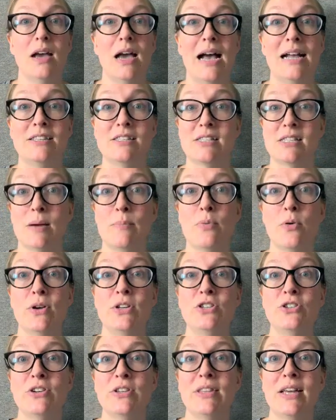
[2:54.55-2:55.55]
At some
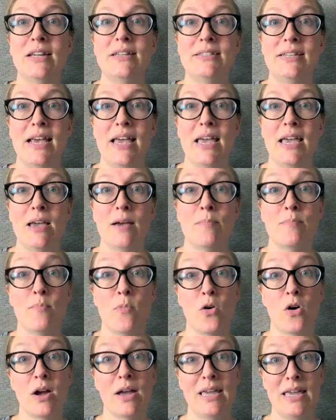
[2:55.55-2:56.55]
point during that day,
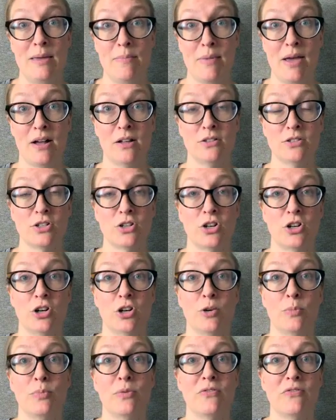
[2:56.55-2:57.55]
Maura emailed
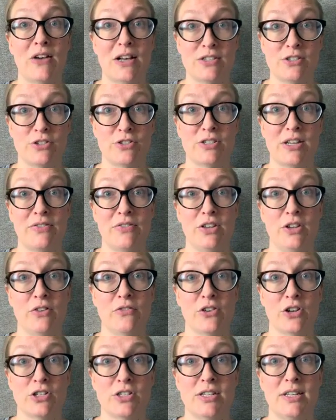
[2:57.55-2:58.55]
her professors at the
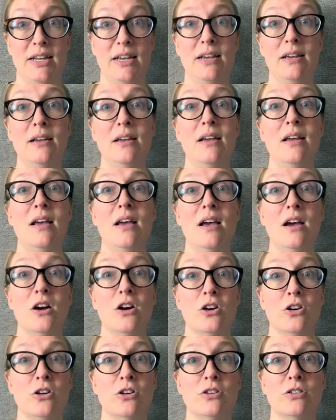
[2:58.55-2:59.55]
university,
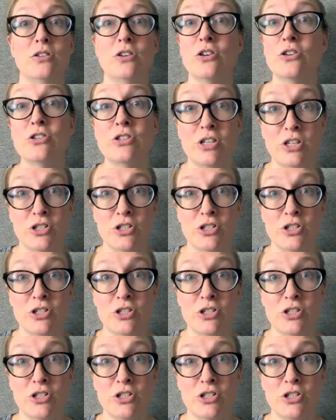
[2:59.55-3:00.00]
her nursing